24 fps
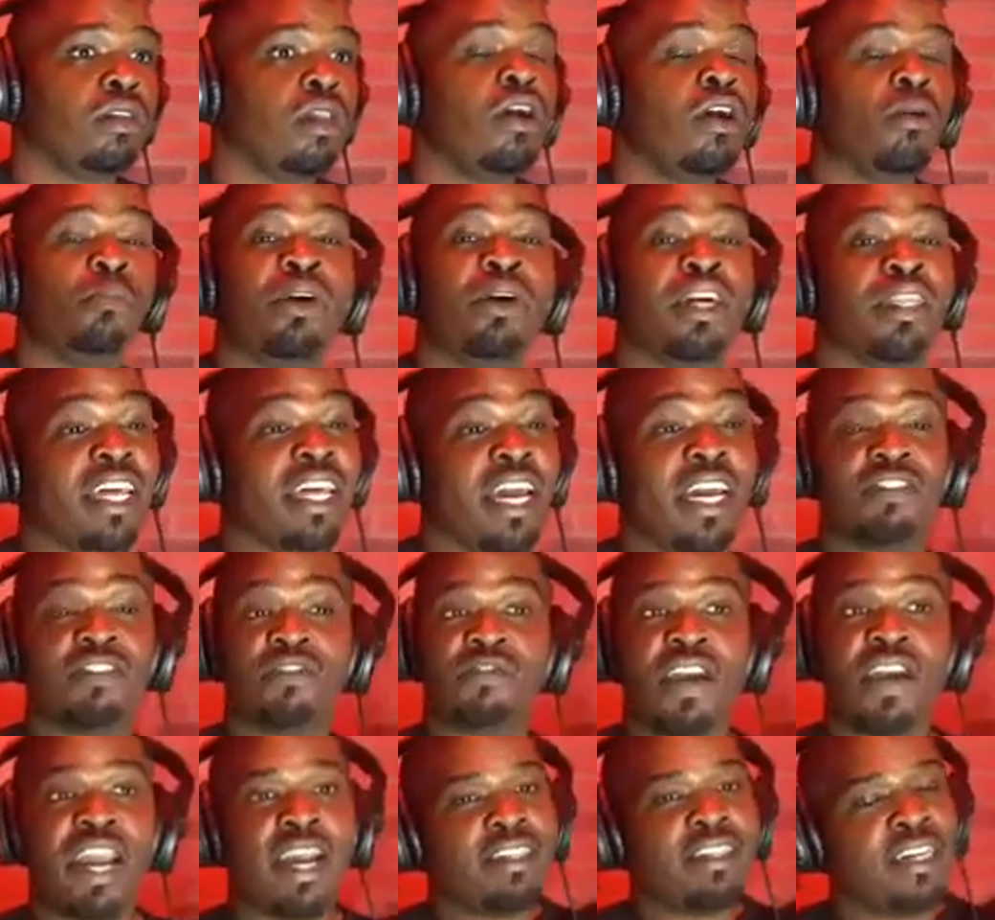But that's
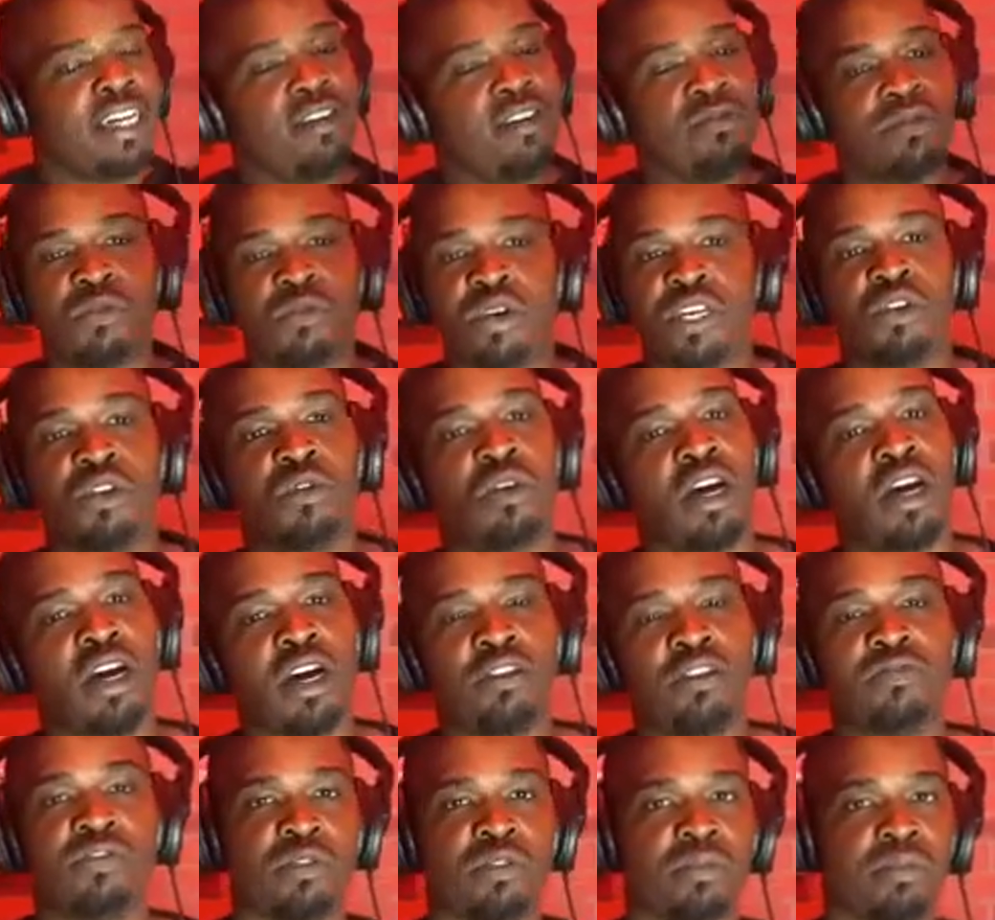facts even when you
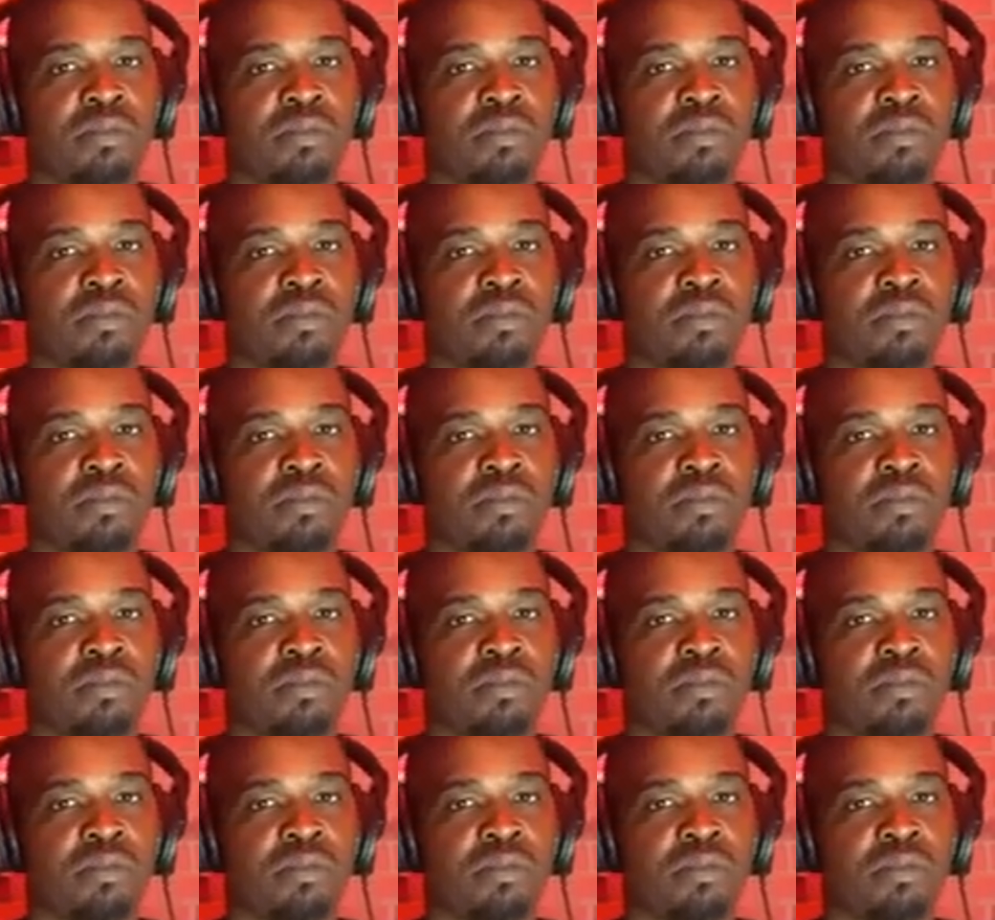love them.